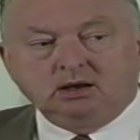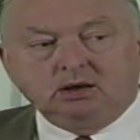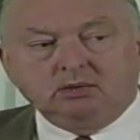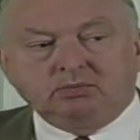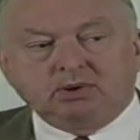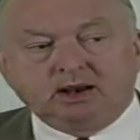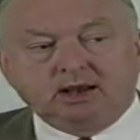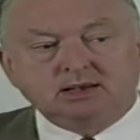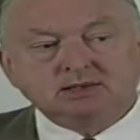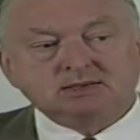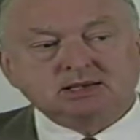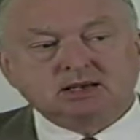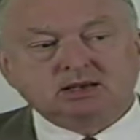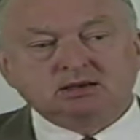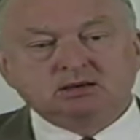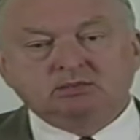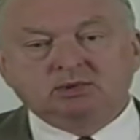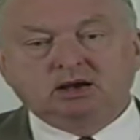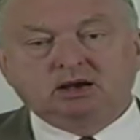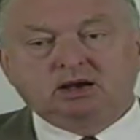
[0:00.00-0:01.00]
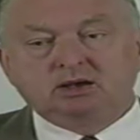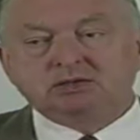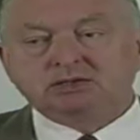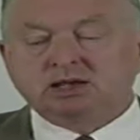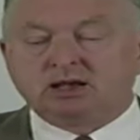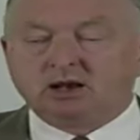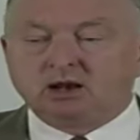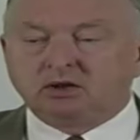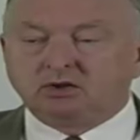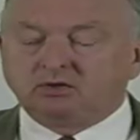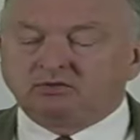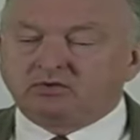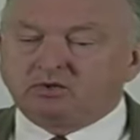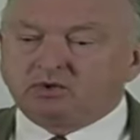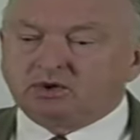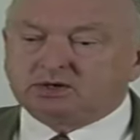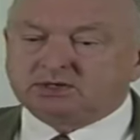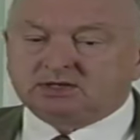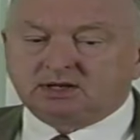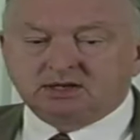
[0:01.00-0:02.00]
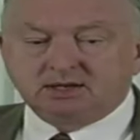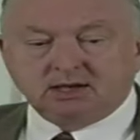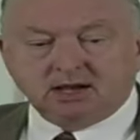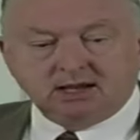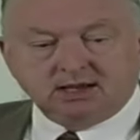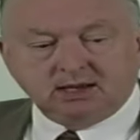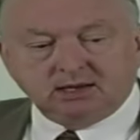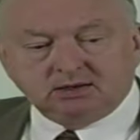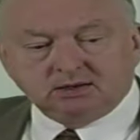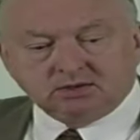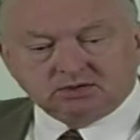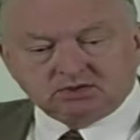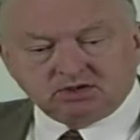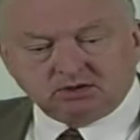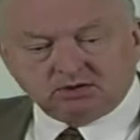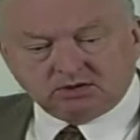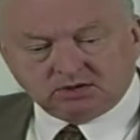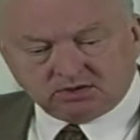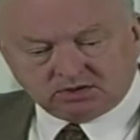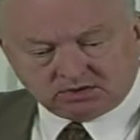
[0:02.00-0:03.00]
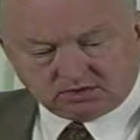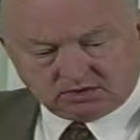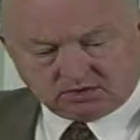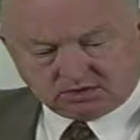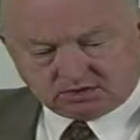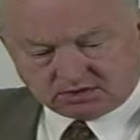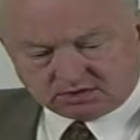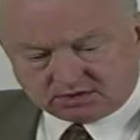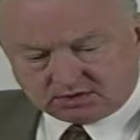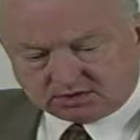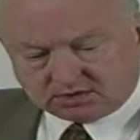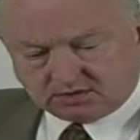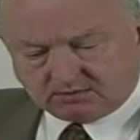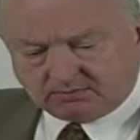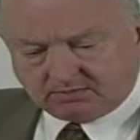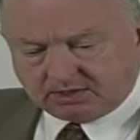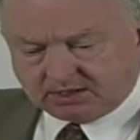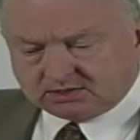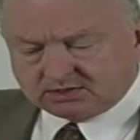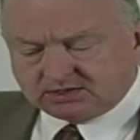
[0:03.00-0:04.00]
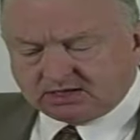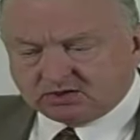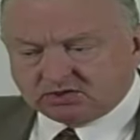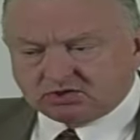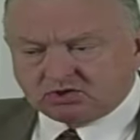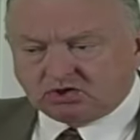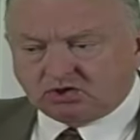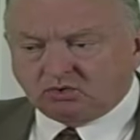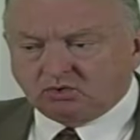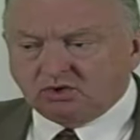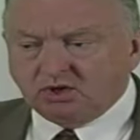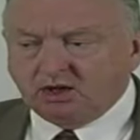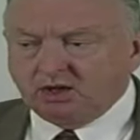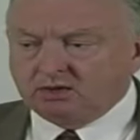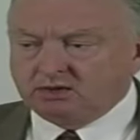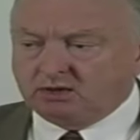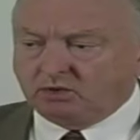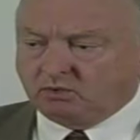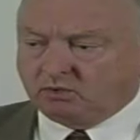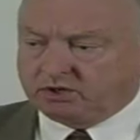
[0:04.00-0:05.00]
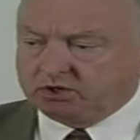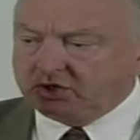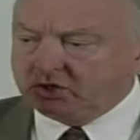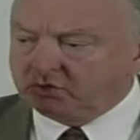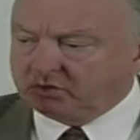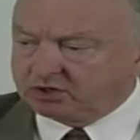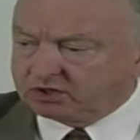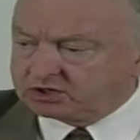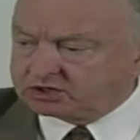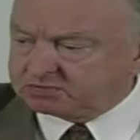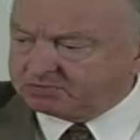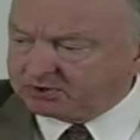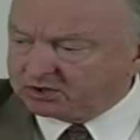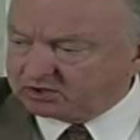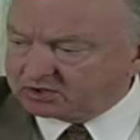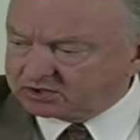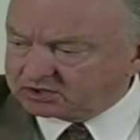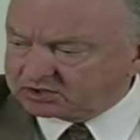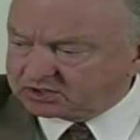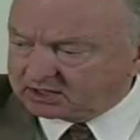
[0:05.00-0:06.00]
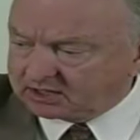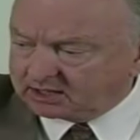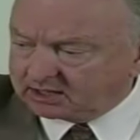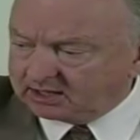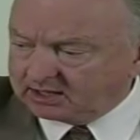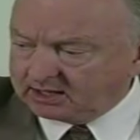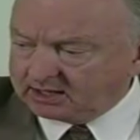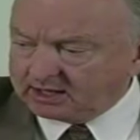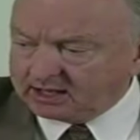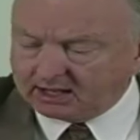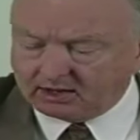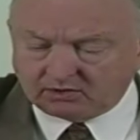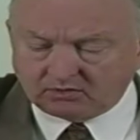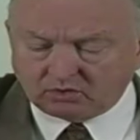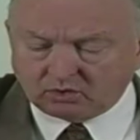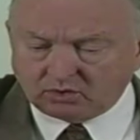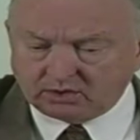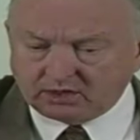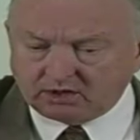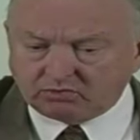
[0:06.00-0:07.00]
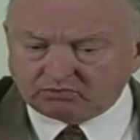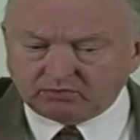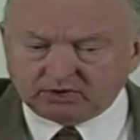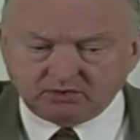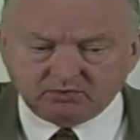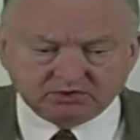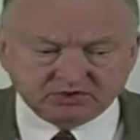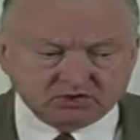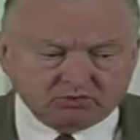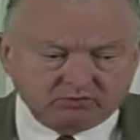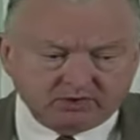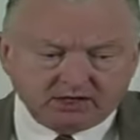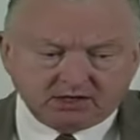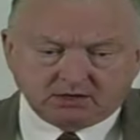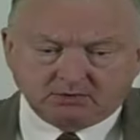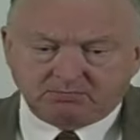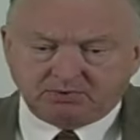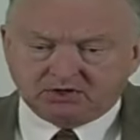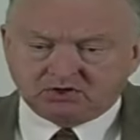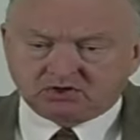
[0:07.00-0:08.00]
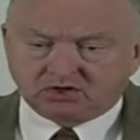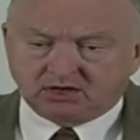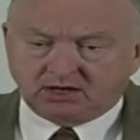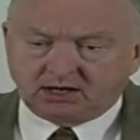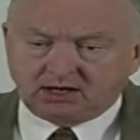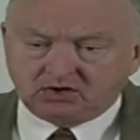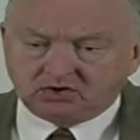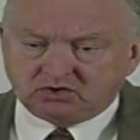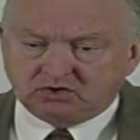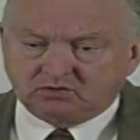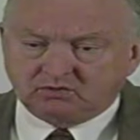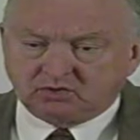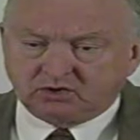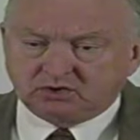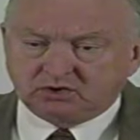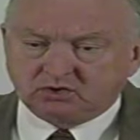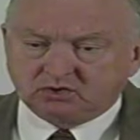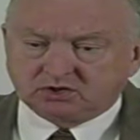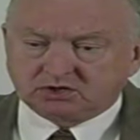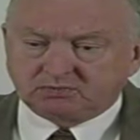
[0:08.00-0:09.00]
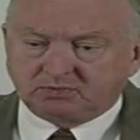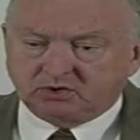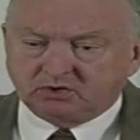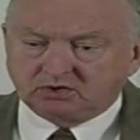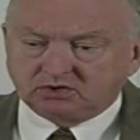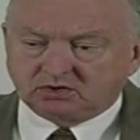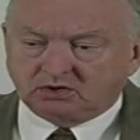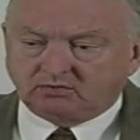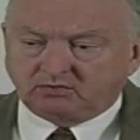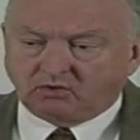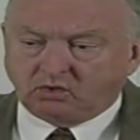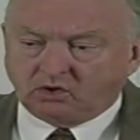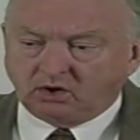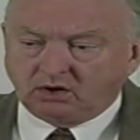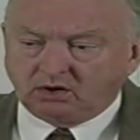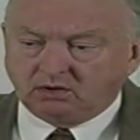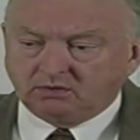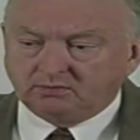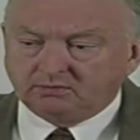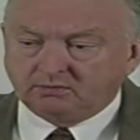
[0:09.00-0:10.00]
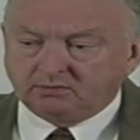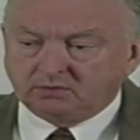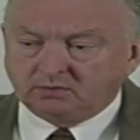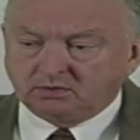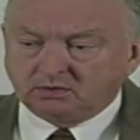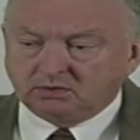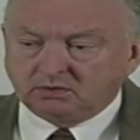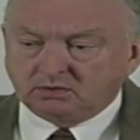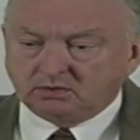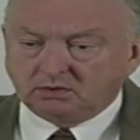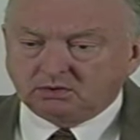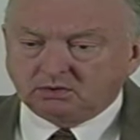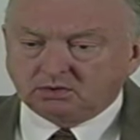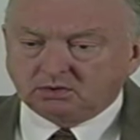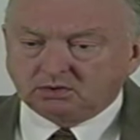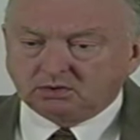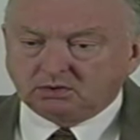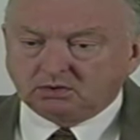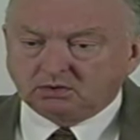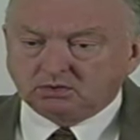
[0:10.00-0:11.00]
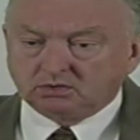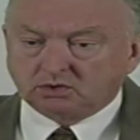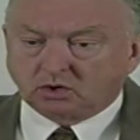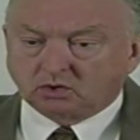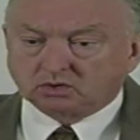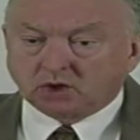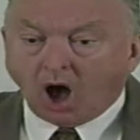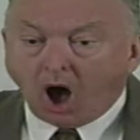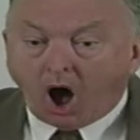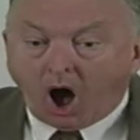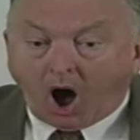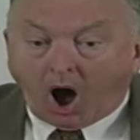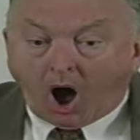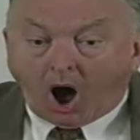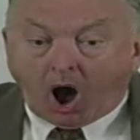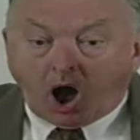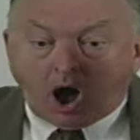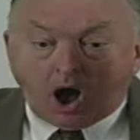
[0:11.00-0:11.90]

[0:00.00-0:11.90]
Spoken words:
but I said on the phone, I said, Diane, does it make sense to you that what you were experiencing at 23 was a recapitulation of what you experienced at 4? She goes, ah.